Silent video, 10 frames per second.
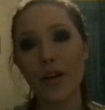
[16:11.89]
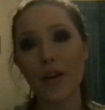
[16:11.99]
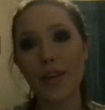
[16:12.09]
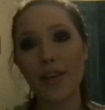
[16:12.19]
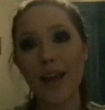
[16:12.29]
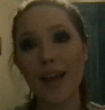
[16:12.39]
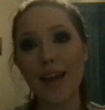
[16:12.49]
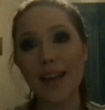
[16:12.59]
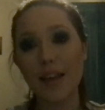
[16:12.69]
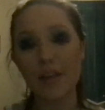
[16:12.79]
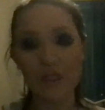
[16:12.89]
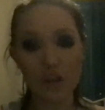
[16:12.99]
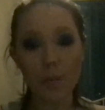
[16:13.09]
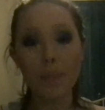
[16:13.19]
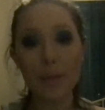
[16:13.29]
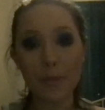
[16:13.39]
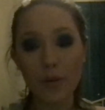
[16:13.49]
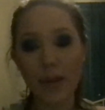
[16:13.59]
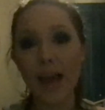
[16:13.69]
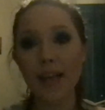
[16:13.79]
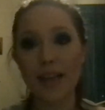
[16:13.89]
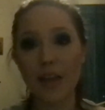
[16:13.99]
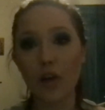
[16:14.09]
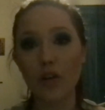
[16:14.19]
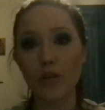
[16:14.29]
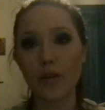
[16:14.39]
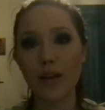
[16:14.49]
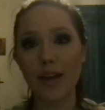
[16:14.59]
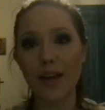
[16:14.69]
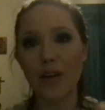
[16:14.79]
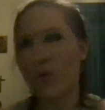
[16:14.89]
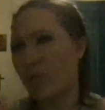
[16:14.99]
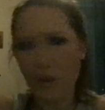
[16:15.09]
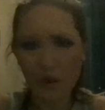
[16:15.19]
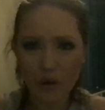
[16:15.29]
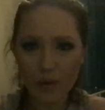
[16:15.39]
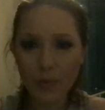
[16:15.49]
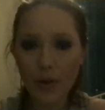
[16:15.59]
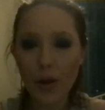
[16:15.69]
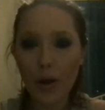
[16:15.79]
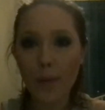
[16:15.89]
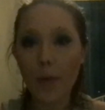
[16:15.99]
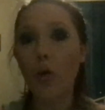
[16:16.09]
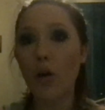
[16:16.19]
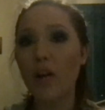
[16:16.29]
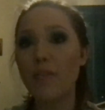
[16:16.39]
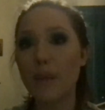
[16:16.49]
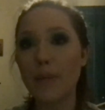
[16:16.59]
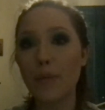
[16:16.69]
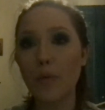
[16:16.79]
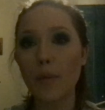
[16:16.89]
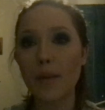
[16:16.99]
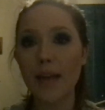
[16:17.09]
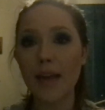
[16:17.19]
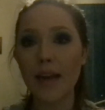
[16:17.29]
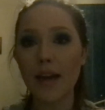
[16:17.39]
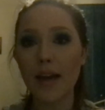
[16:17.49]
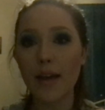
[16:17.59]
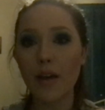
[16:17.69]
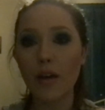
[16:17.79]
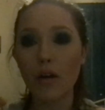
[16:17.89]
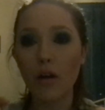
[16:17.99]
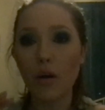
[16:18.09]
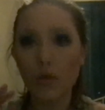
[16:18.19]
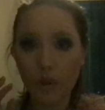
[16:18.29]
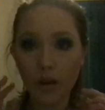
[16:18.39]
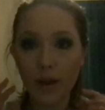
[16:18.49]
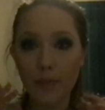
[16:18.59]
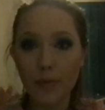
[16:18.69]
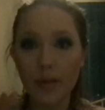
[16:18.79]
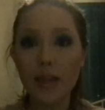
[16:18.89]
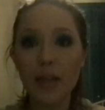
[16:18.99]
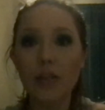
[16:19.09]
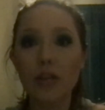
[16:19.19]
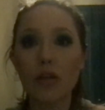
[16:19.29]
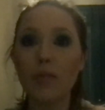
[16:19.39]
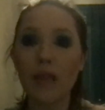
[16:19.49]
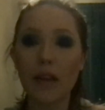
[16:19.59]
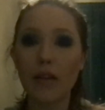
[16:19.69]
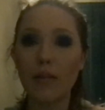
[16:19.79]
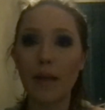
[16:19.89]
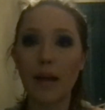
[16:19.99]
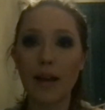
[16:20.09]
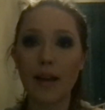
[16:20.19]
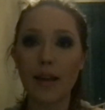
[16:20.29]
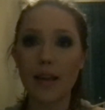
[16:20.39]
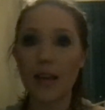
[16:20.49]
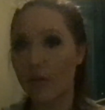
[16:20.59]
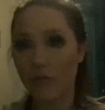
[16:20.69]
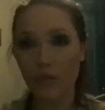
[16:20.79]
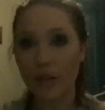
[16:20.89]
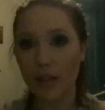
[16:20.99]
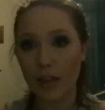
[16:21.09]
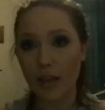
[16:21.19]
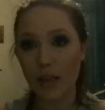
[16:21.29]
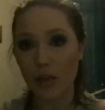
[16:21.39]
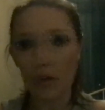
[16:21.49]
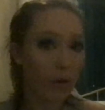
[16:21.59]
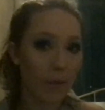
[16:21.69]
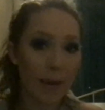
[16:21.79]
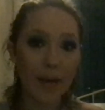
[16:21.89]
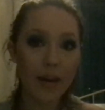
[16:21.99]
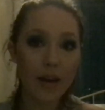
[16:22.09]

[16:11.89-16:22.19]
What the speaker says: that is, for some people, yes, they are doing it like, oh, shut up, but a lot of people will be saying it like, hold on, like, please, can you stop saying all men, like, it really, it's not all men.